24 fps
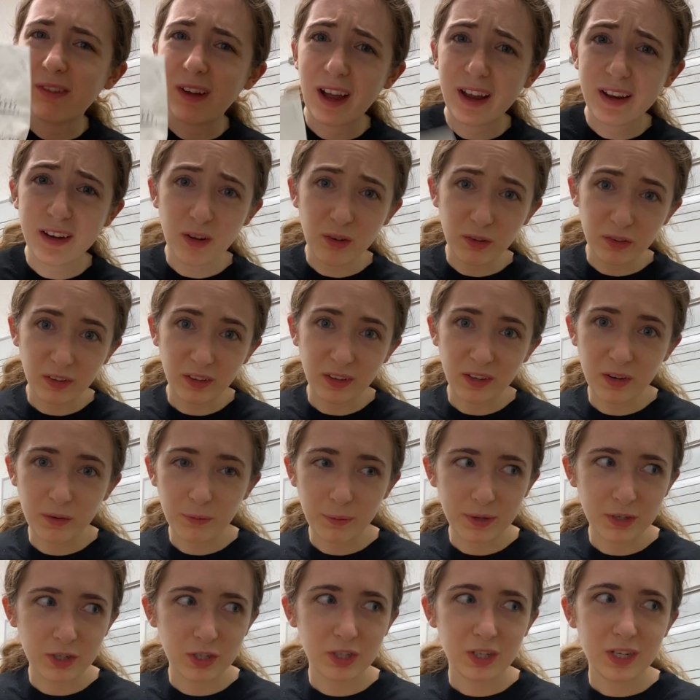high notes on there,
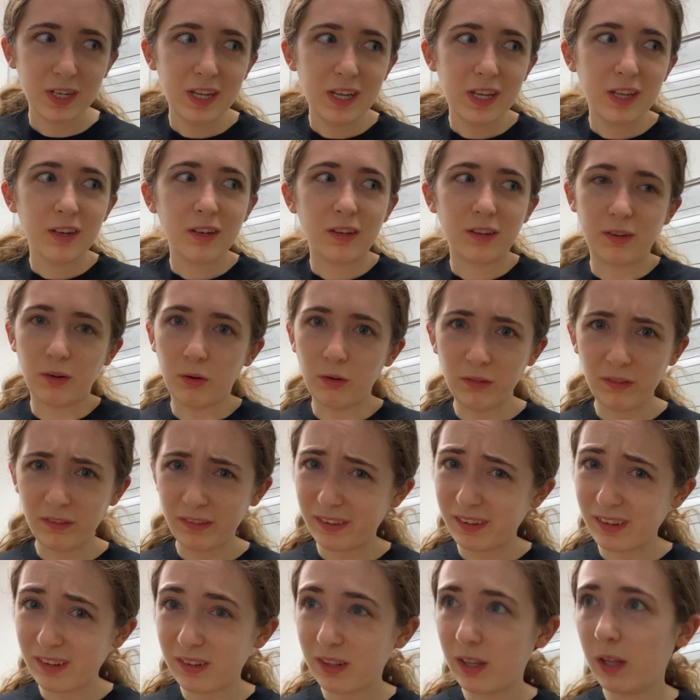which don't
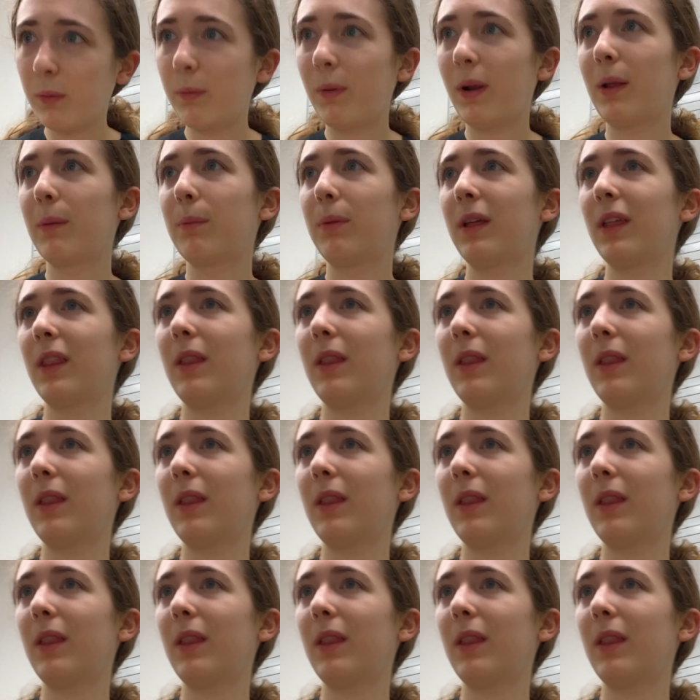sound good when I play